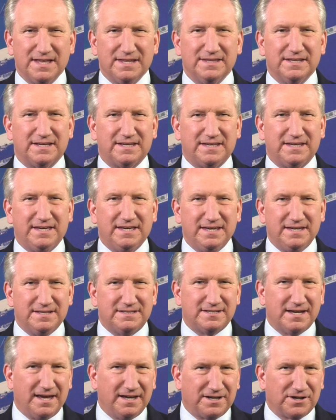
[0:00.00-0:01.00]
The
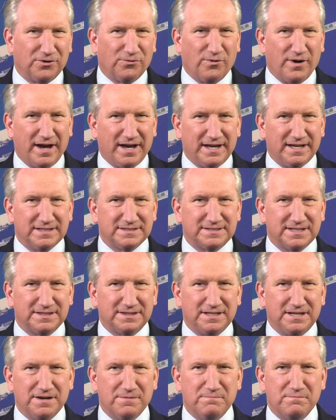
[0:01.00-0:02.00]
key takeaway is
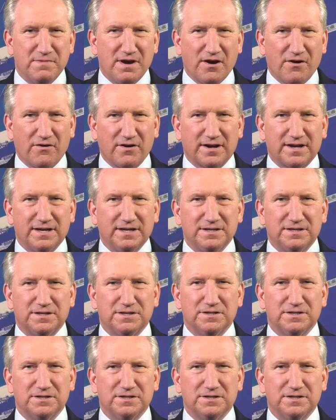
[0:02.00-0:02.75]
that the American